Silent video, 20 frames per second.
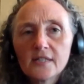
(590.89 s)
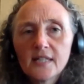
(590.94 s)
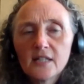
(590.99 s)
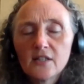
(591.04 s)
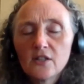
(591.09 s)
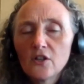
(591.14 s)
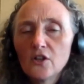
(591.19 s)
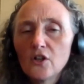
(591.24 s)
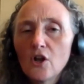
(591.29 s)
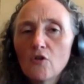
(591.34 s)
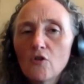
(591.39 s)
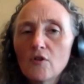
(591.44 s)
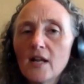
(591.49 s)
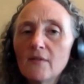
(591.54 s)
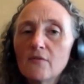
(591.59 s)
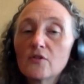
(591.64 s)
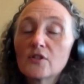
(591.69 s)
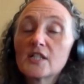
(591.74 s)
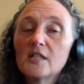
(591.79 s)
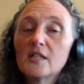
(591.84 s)
said that low
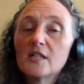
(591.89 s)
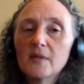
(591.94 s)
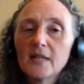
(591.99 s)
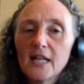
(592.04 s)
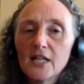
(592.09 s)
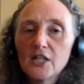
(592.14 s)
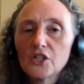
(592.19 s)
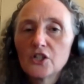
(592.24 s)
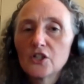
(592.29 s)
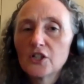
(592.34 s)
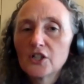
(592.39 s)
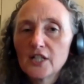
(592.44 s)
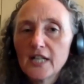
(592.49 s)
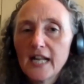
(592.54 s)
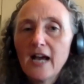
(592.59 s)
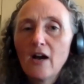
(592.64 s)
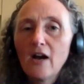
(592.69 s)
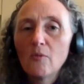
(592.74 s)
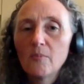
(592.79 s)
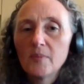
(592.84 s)
level stimulation can
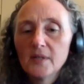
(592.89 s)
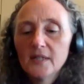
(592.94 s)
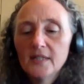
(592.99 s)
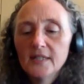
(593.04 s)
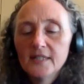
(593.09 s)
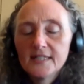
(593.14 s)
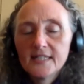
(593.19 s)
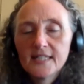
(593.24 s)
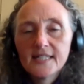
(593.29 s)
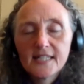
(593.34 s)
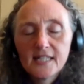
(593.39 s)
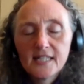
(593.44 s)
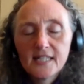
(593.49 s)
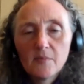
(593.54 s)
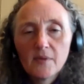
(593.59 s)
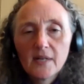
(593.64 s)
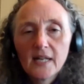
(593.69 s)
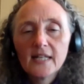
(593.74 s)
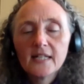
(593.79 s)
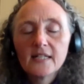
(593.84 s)
help to
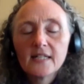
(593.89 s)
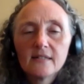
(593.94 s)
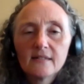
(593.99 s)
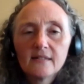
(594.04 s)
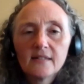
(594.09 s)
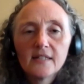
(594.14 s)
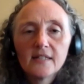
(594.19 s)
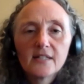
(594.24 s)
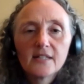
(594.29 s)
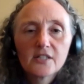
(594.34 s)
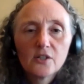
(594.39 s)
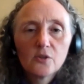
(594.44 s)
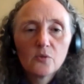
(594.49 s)
stimulate things.